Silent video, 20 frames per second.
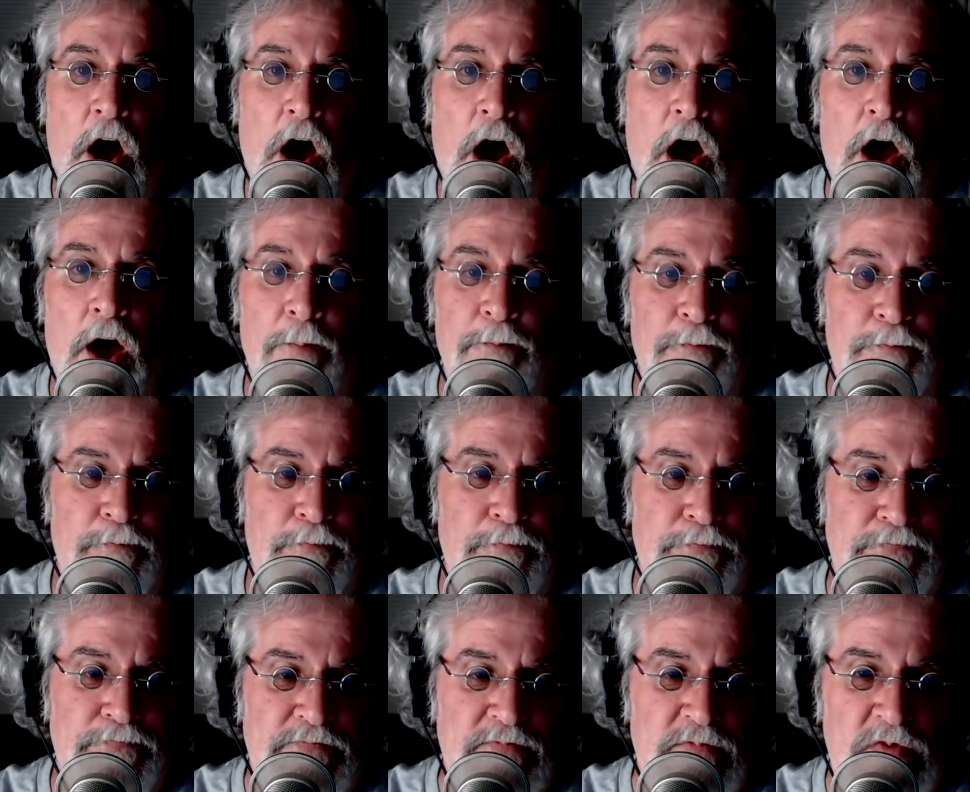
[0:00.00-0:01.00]
Um,
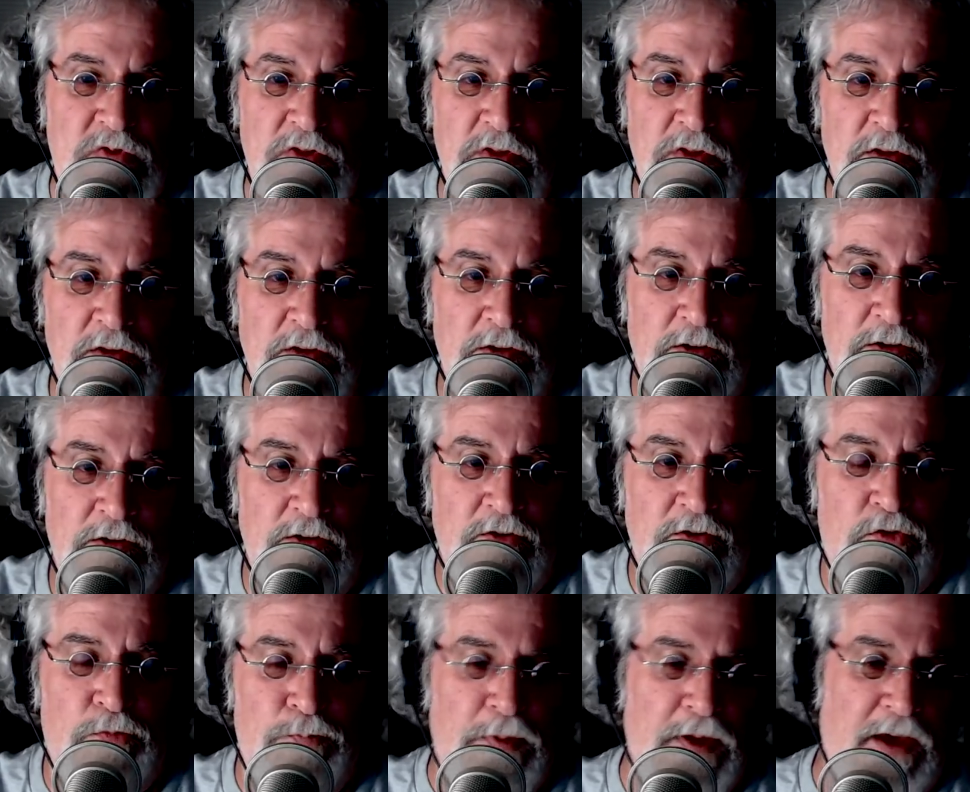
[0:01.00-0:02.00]

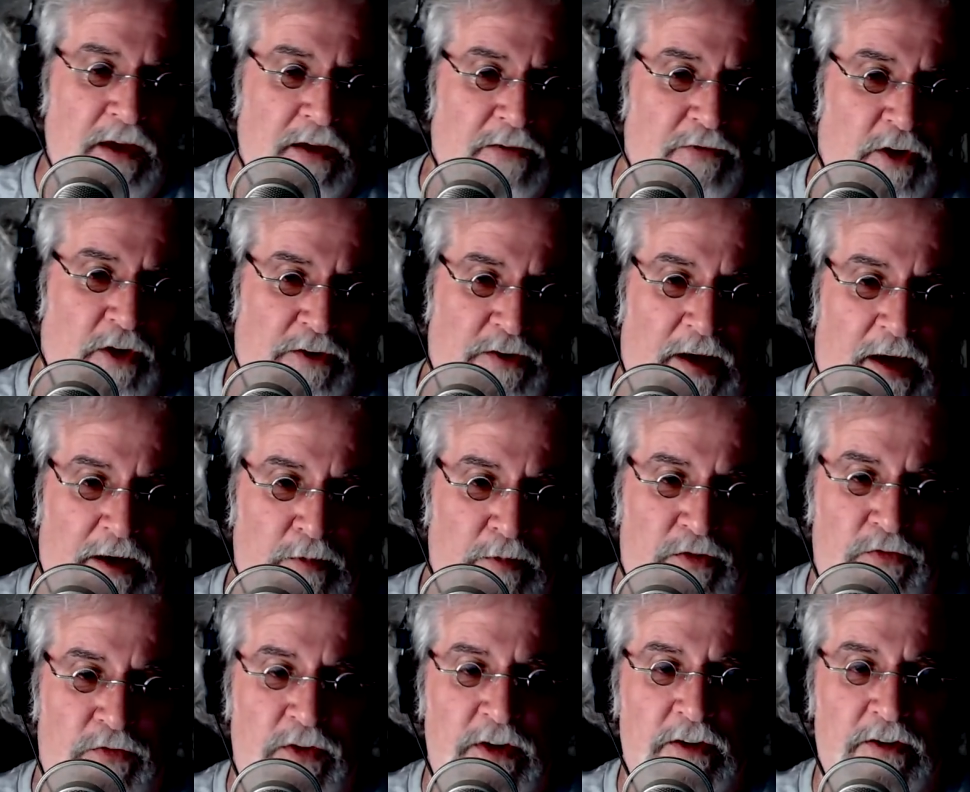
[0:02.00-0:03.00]
speaking of autonomous
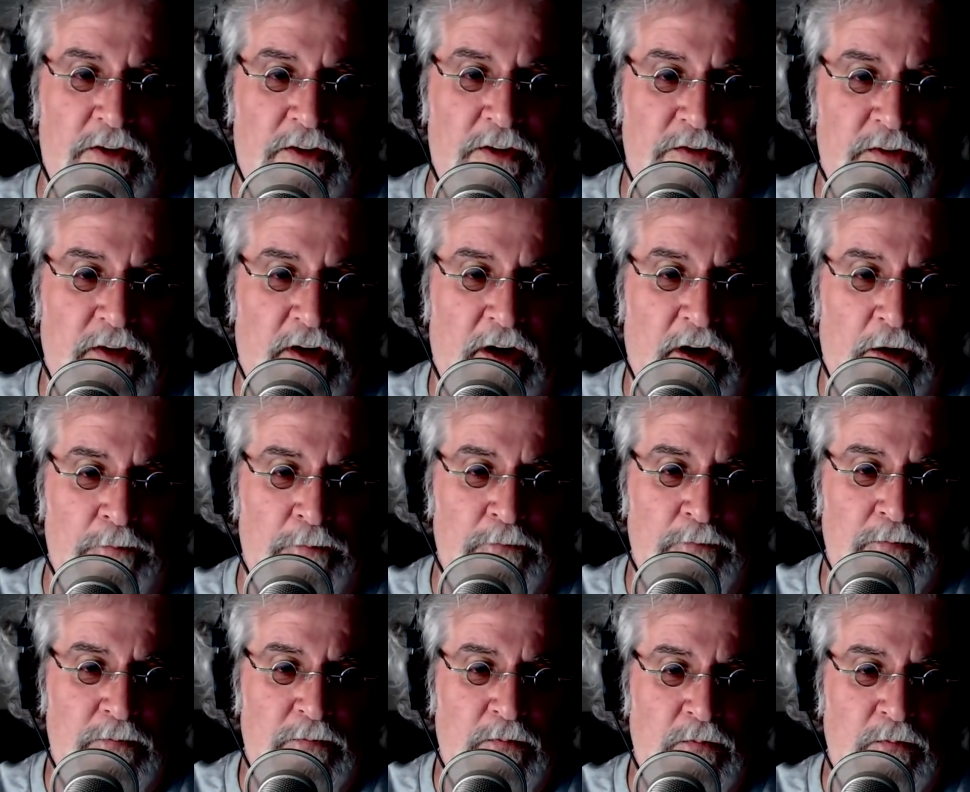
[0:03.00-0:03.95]
vehicles, um,